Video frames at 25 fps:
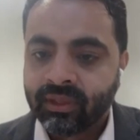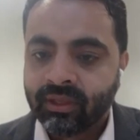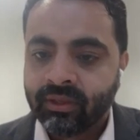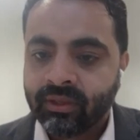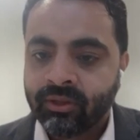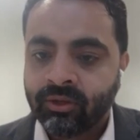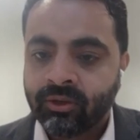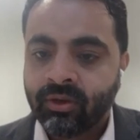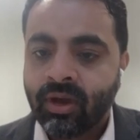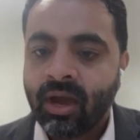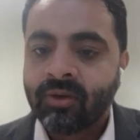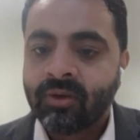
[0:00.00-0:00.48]

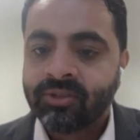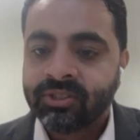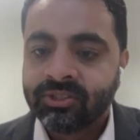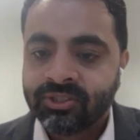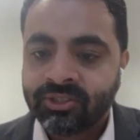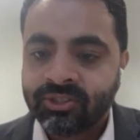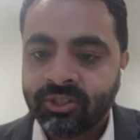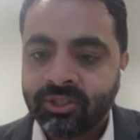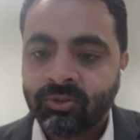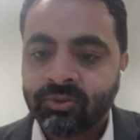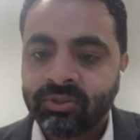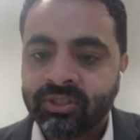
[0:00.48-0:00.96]
You know, how does
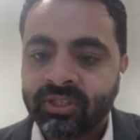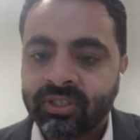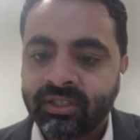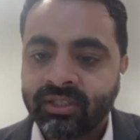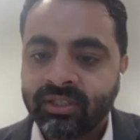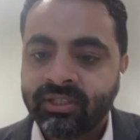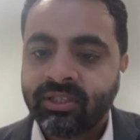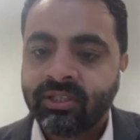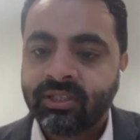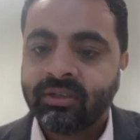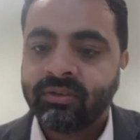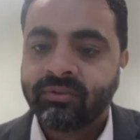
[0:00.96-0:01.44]
the
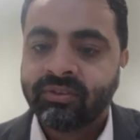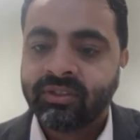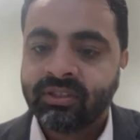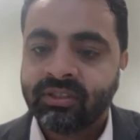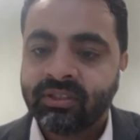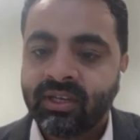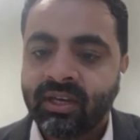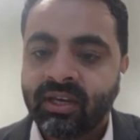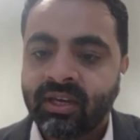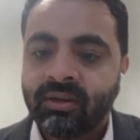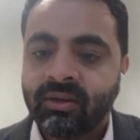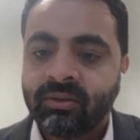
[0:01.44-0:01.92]
utility of the
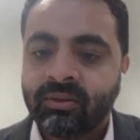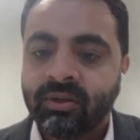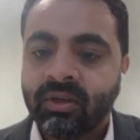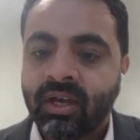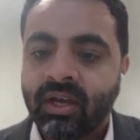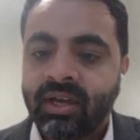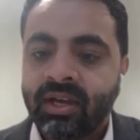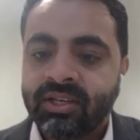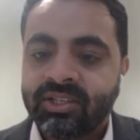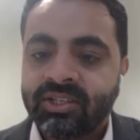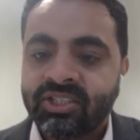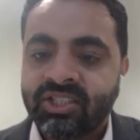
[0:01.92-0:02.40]
DAO
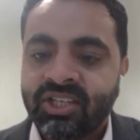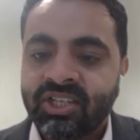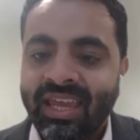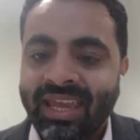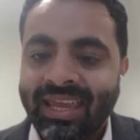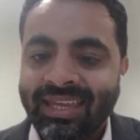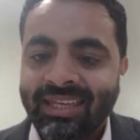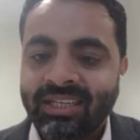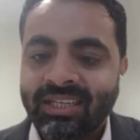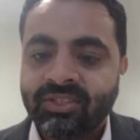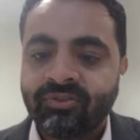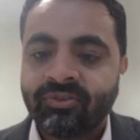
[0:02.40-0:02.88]

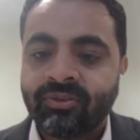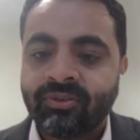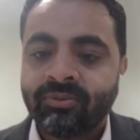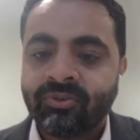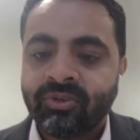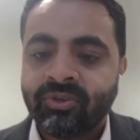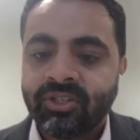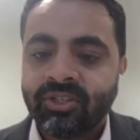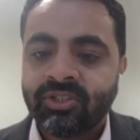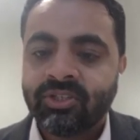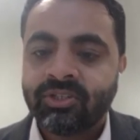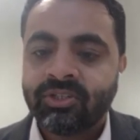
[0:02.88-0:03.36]
change from
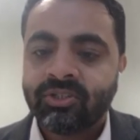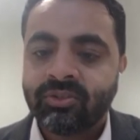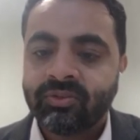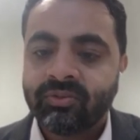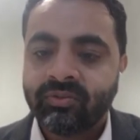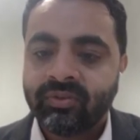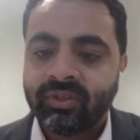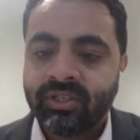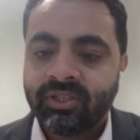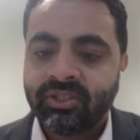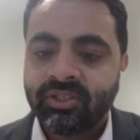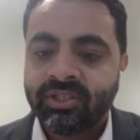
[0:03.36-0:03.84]
region to
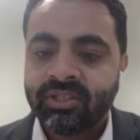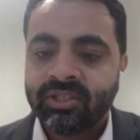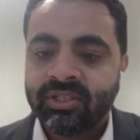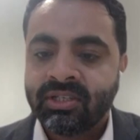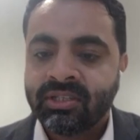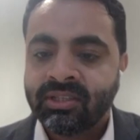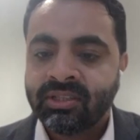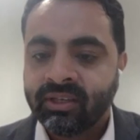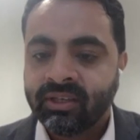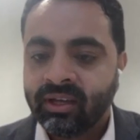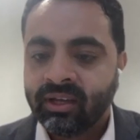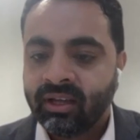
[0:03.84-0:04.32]
region
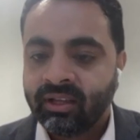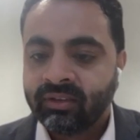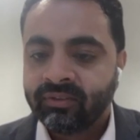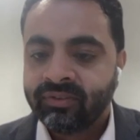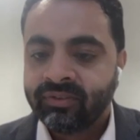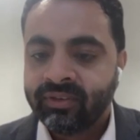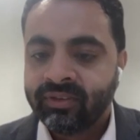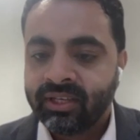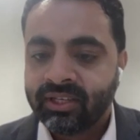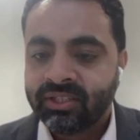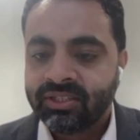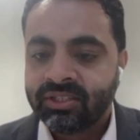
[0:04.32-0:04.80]
in the Gulf
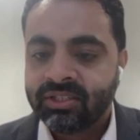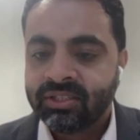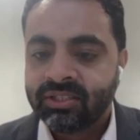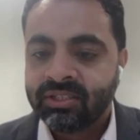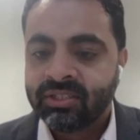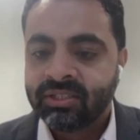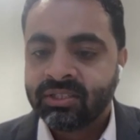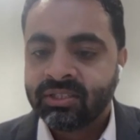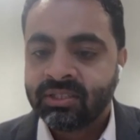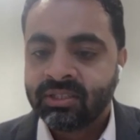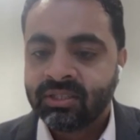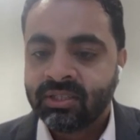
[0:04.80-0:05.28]

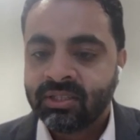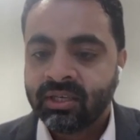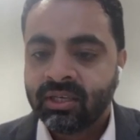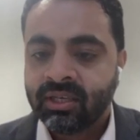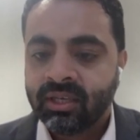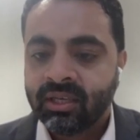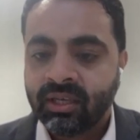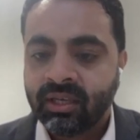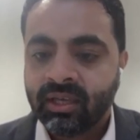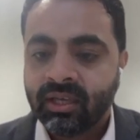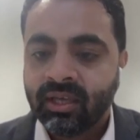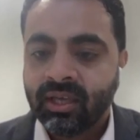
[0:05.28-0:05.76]
nations?
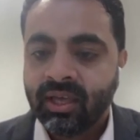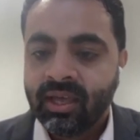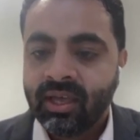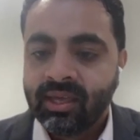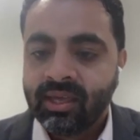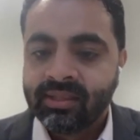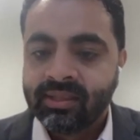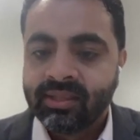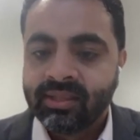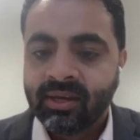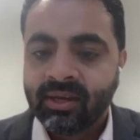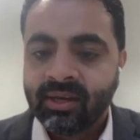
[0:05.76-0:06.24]
The
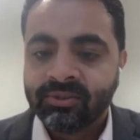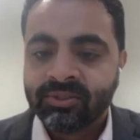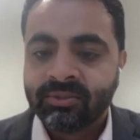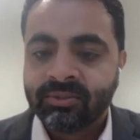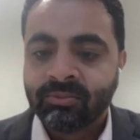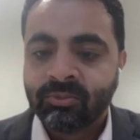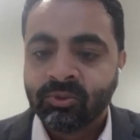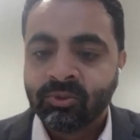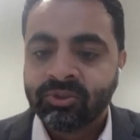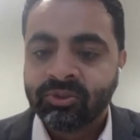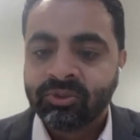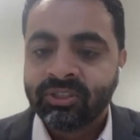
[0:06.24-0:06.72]
DAOs are
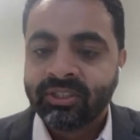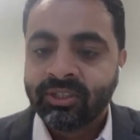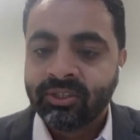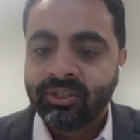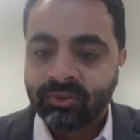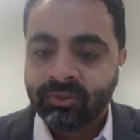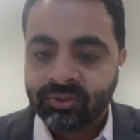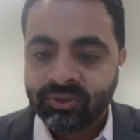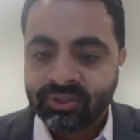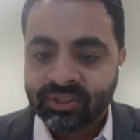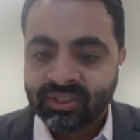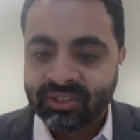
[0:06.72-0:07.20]
mostly
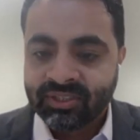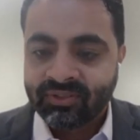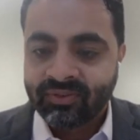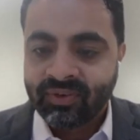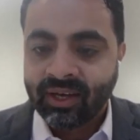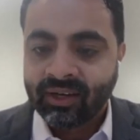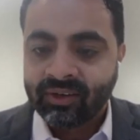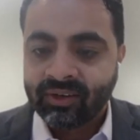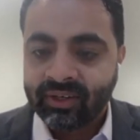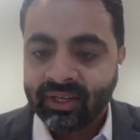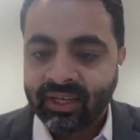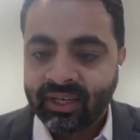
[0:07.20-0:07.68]
used as
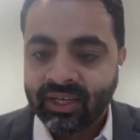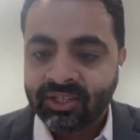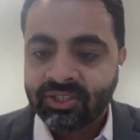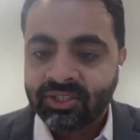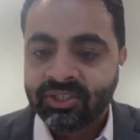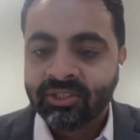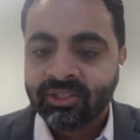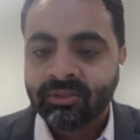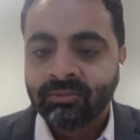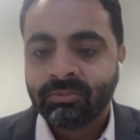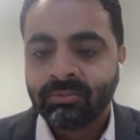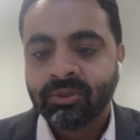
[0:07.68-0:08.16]

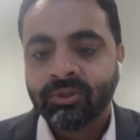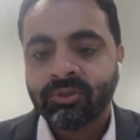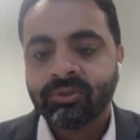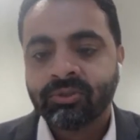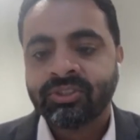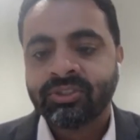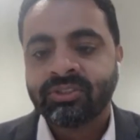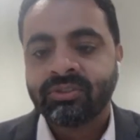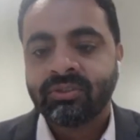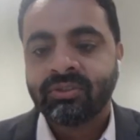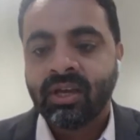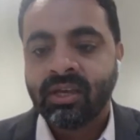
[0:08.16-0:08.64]
recreational
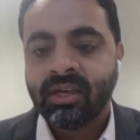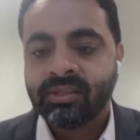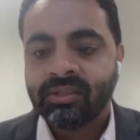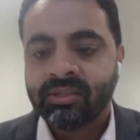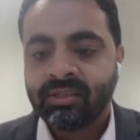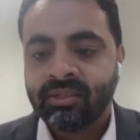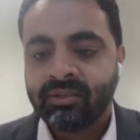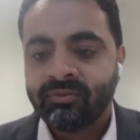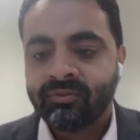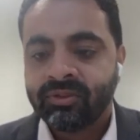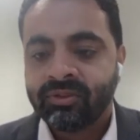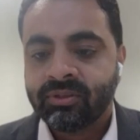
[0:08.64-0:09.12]
boats rather
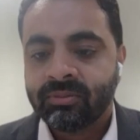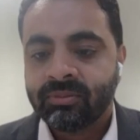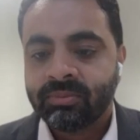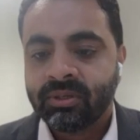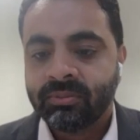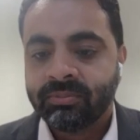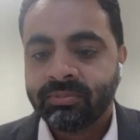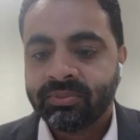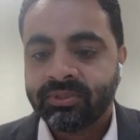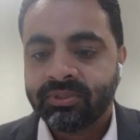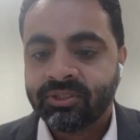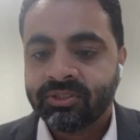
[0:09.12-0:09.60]
than for the
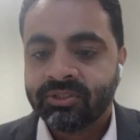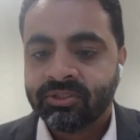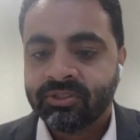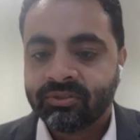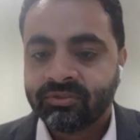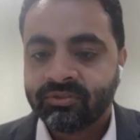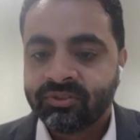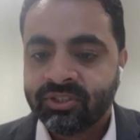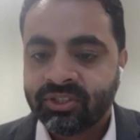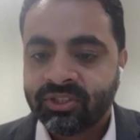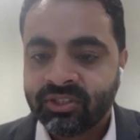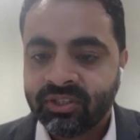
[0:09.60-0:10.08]
purposes
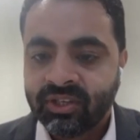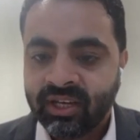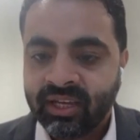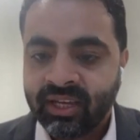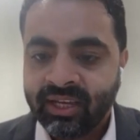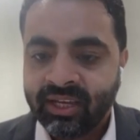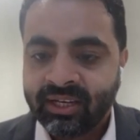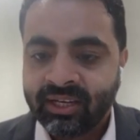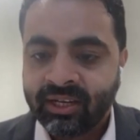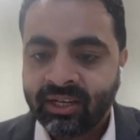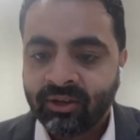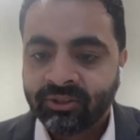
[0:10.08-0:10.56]
of
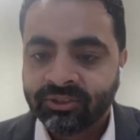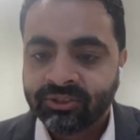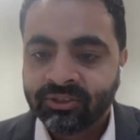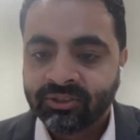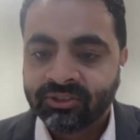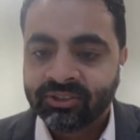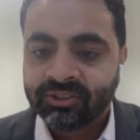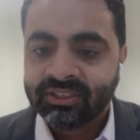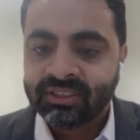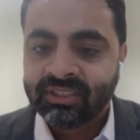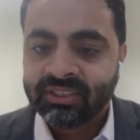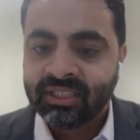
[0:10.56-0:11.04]
trade. I also
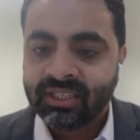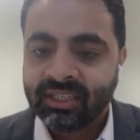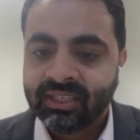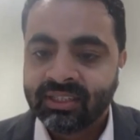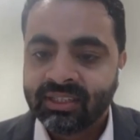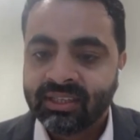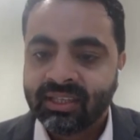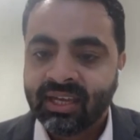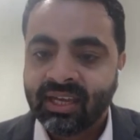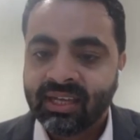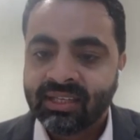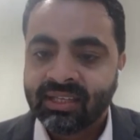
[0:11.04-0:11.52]
see
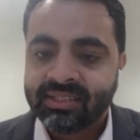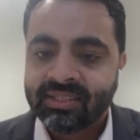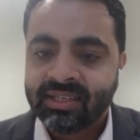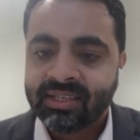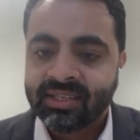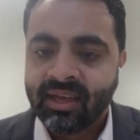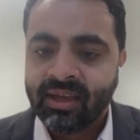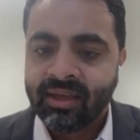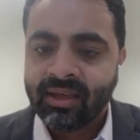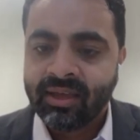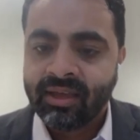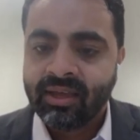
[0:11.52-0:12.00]
that
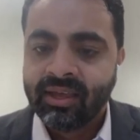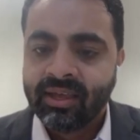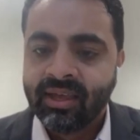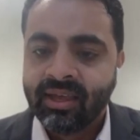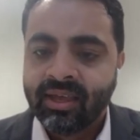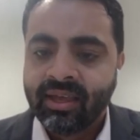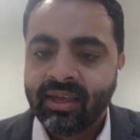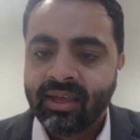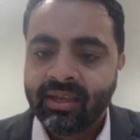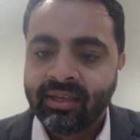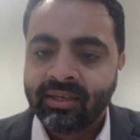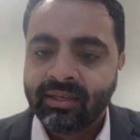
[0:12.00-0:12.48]

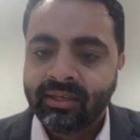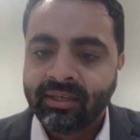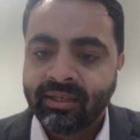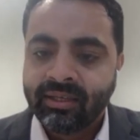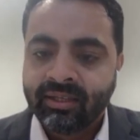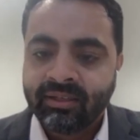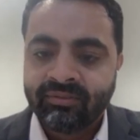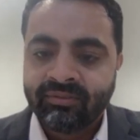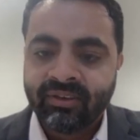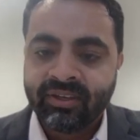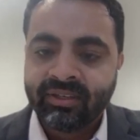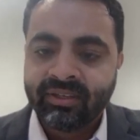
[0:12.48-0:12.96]

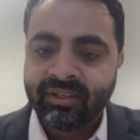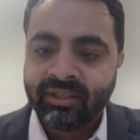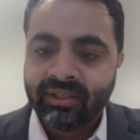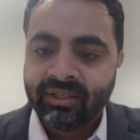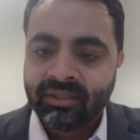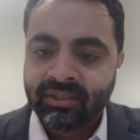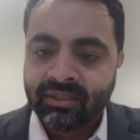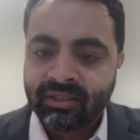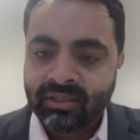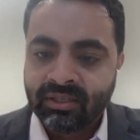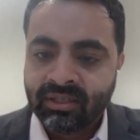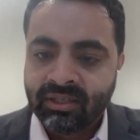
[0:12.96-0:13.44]
Neil van
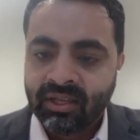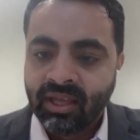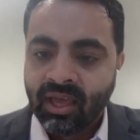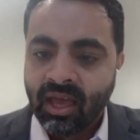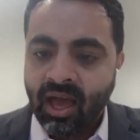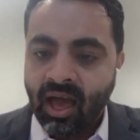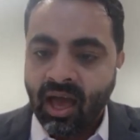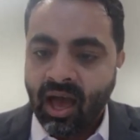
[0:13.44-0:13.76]
Linden